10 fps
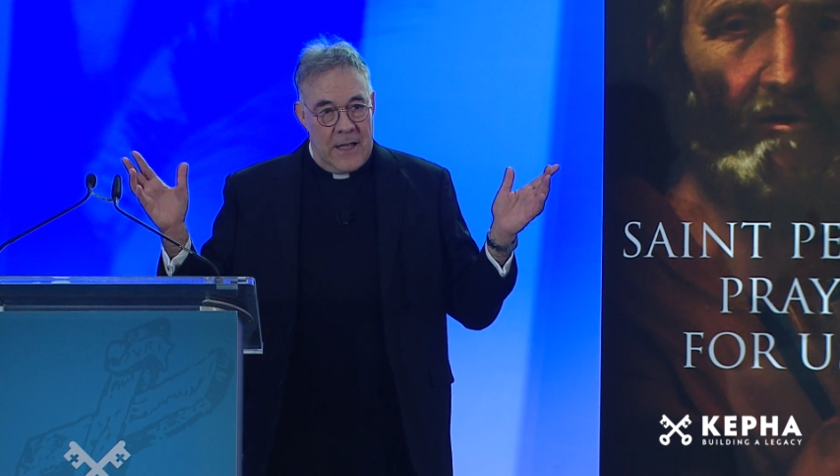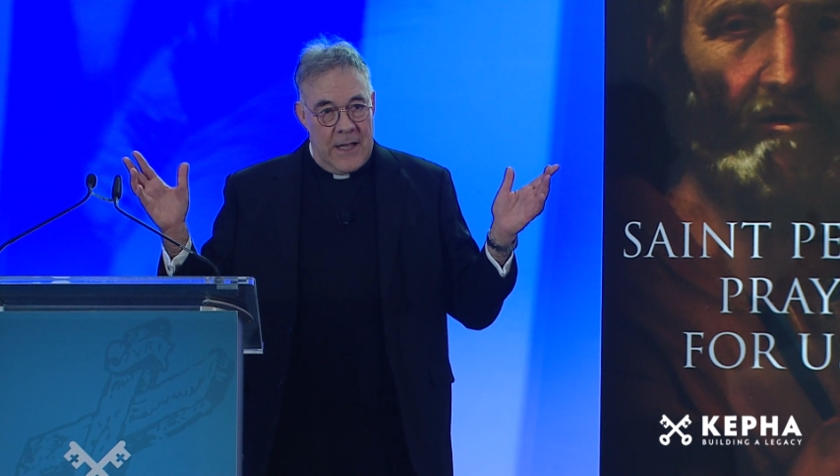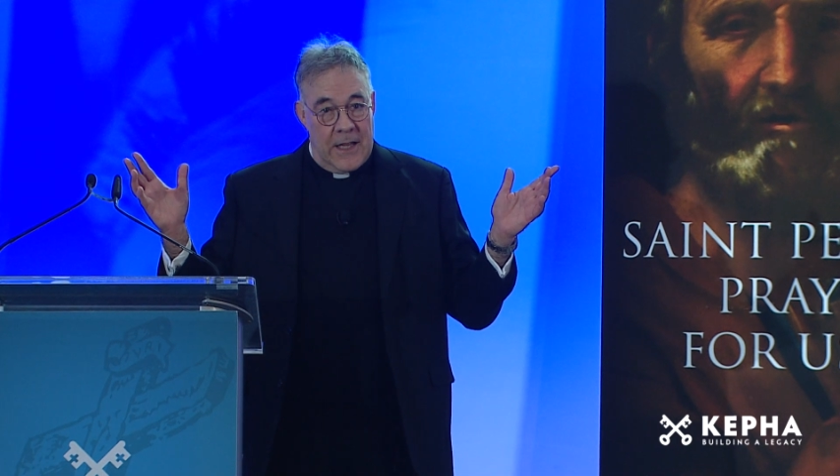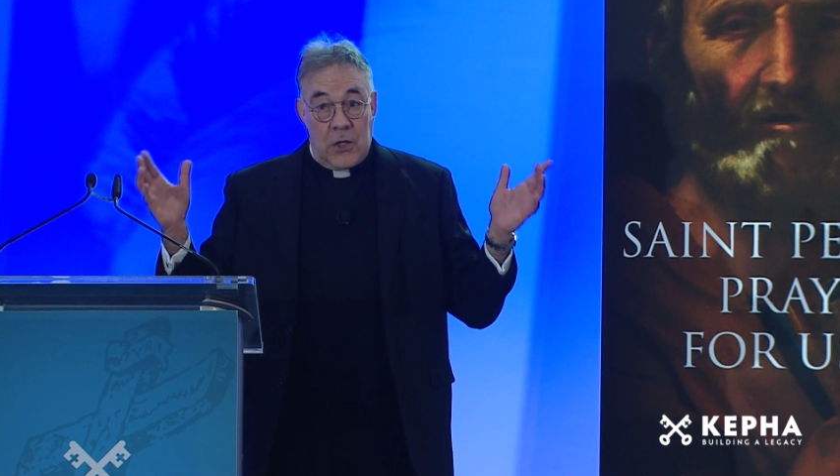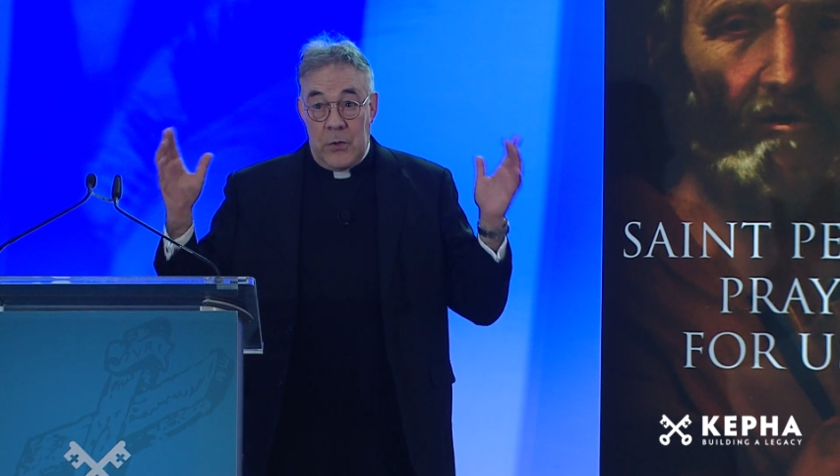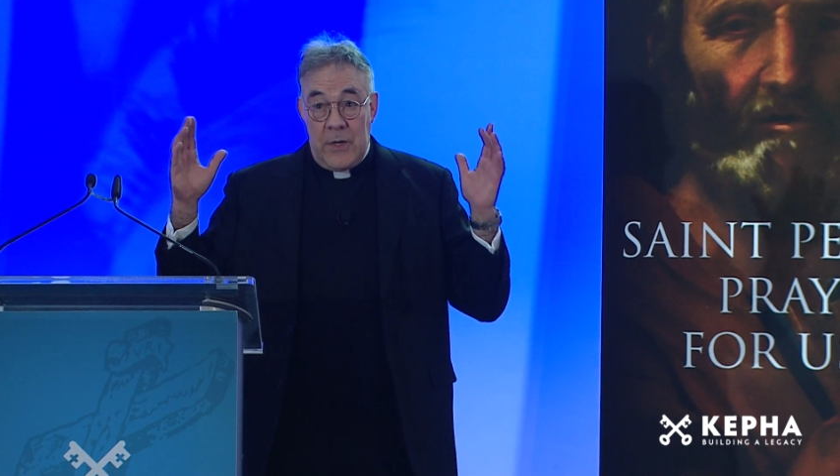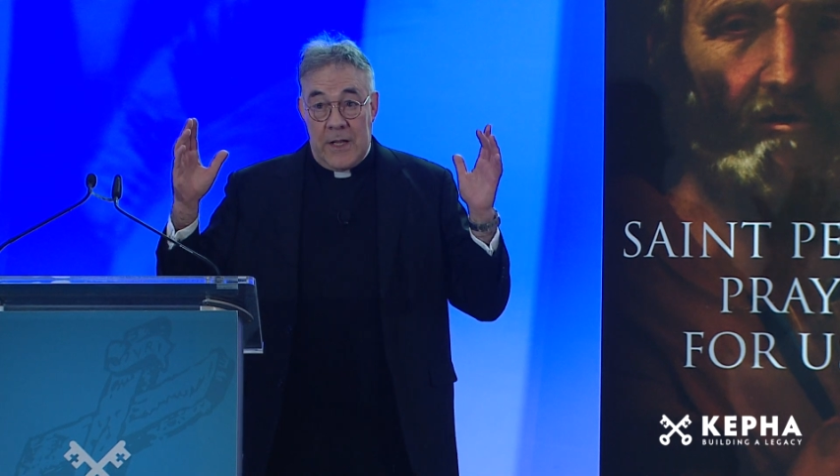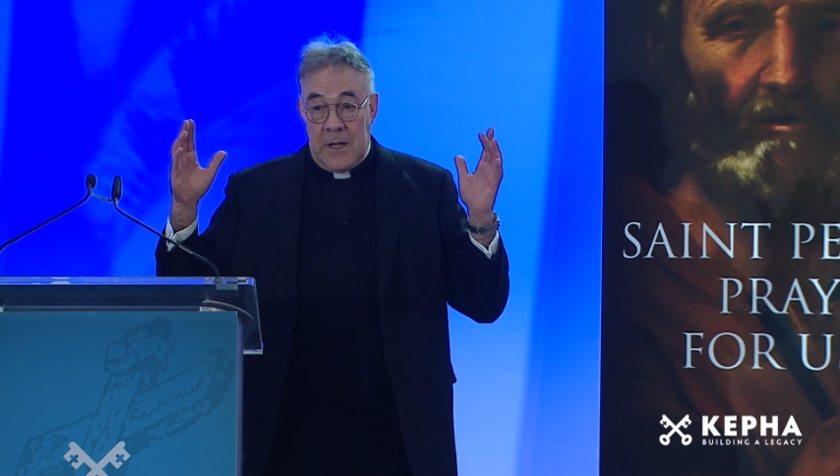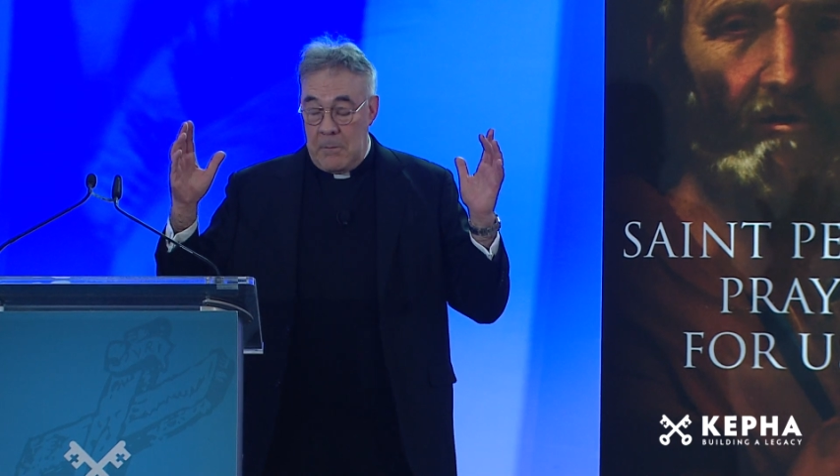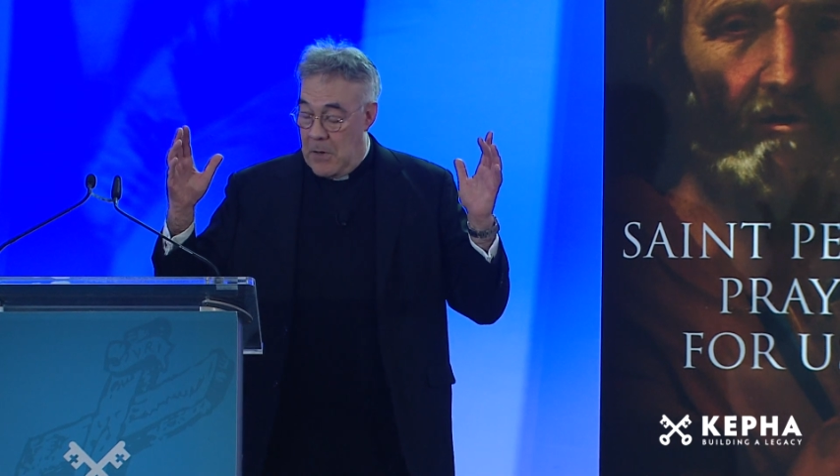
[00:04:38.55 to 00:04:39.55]

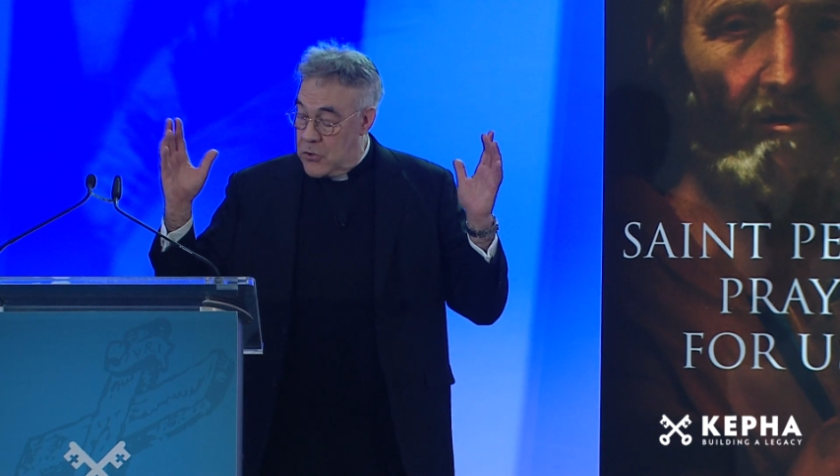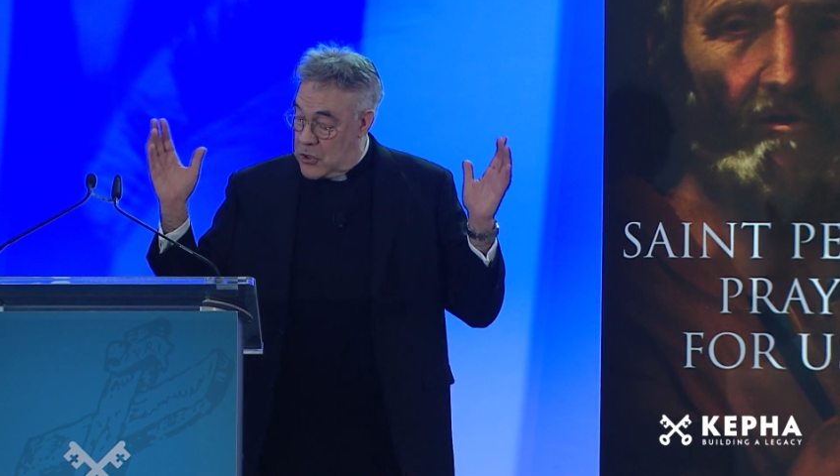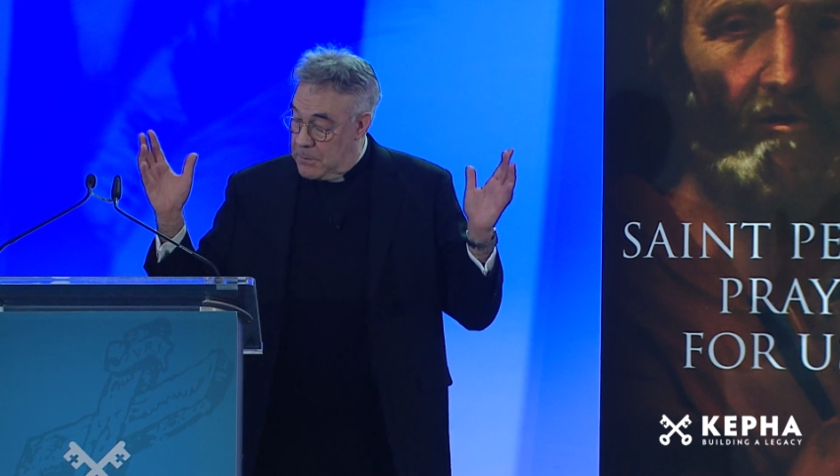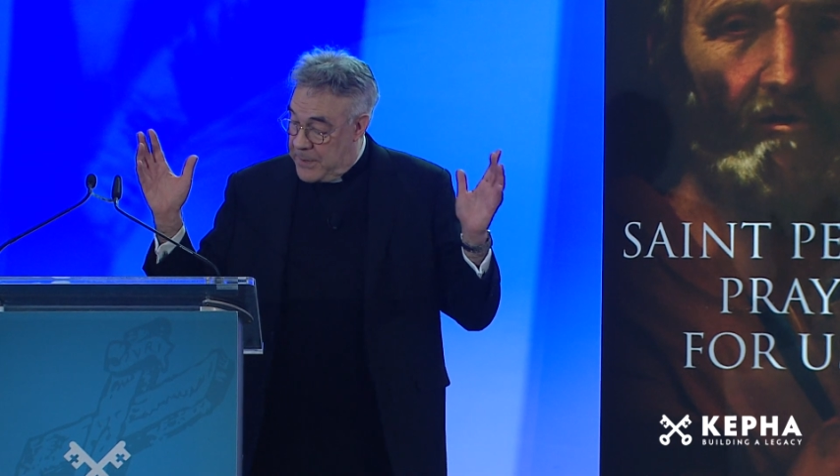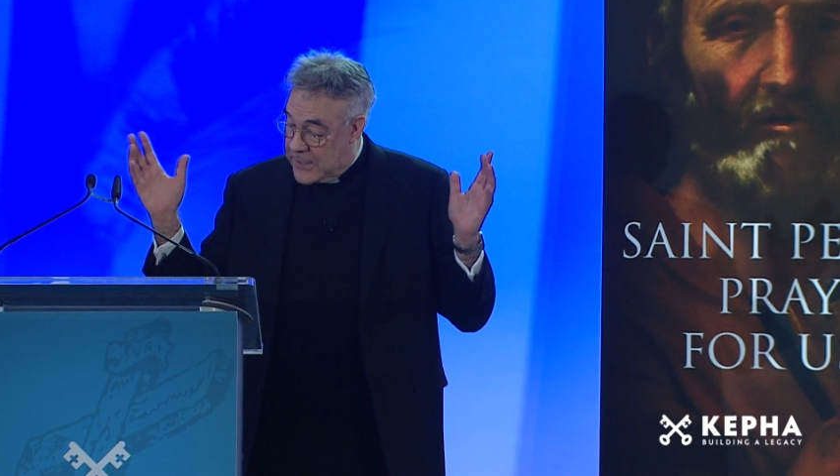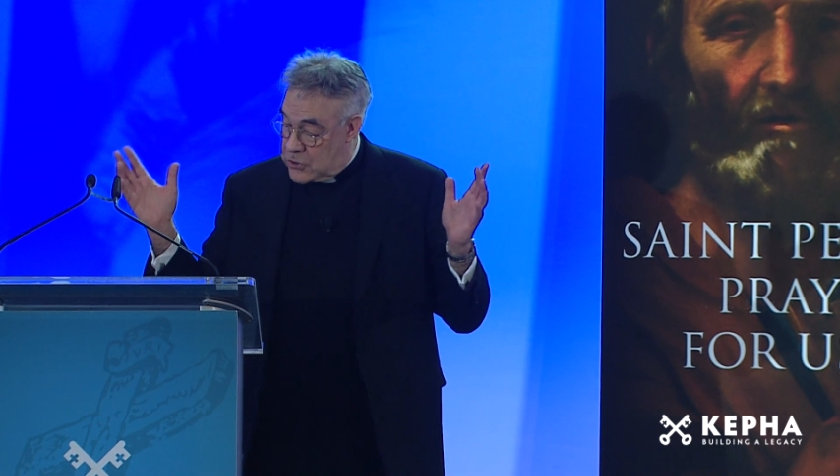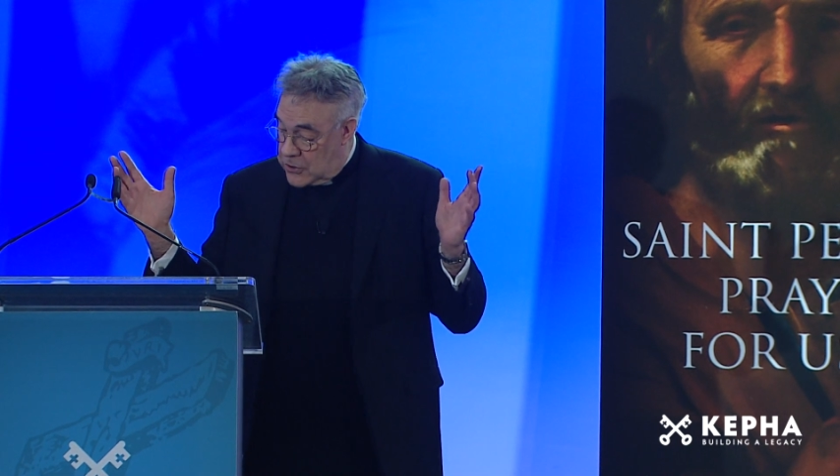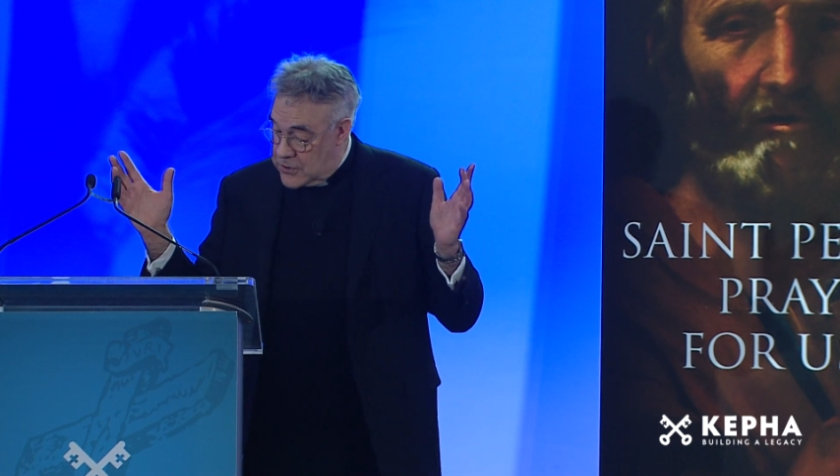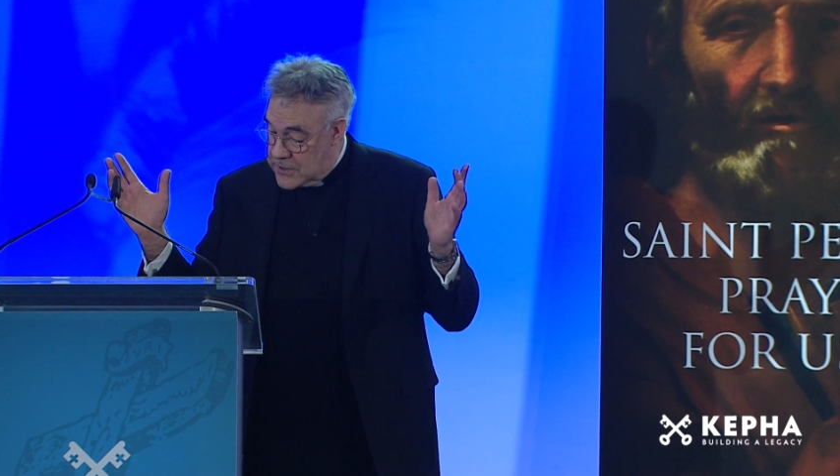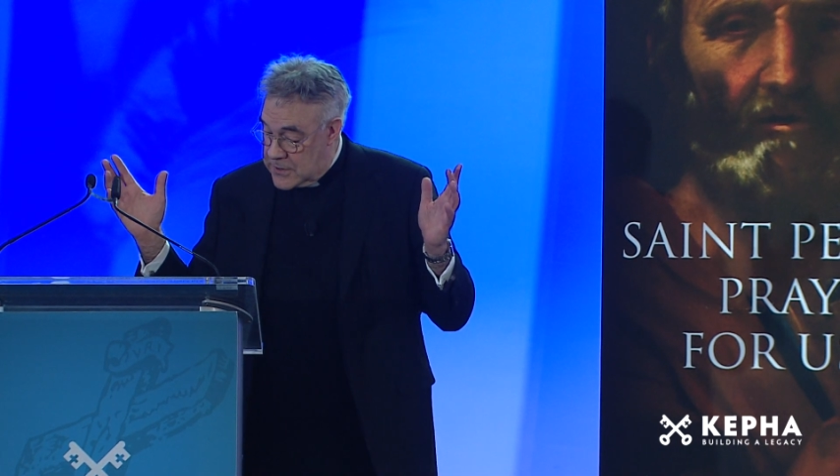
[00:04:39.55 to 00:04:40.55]
including motion
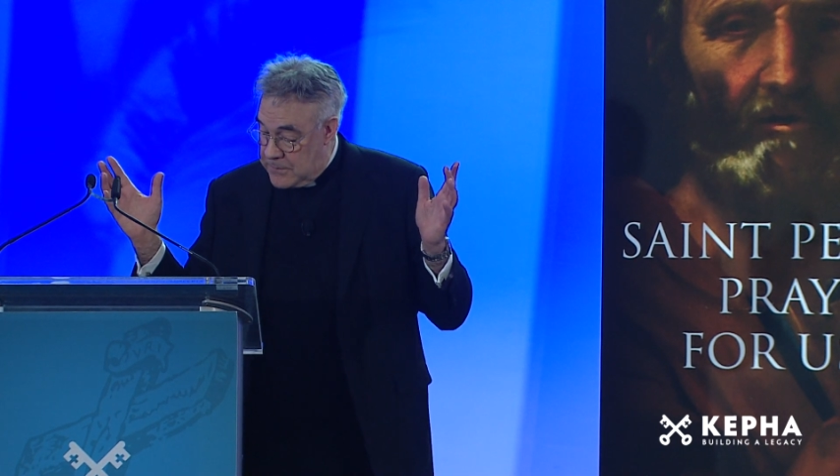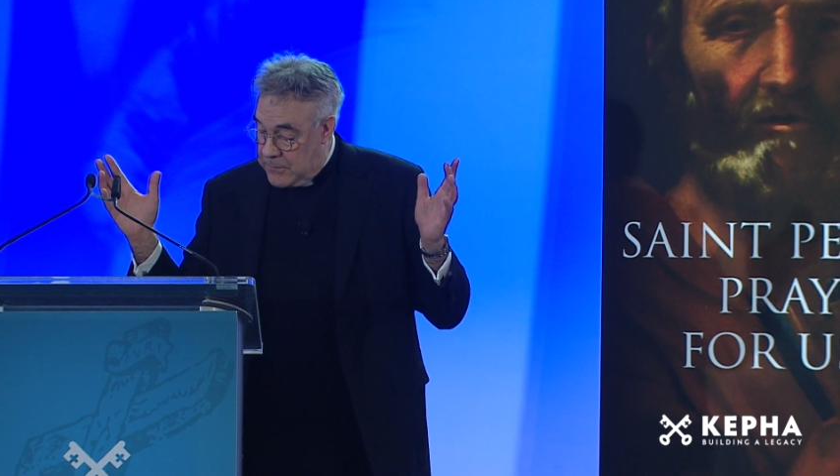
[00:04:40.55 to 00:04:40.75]
pictures.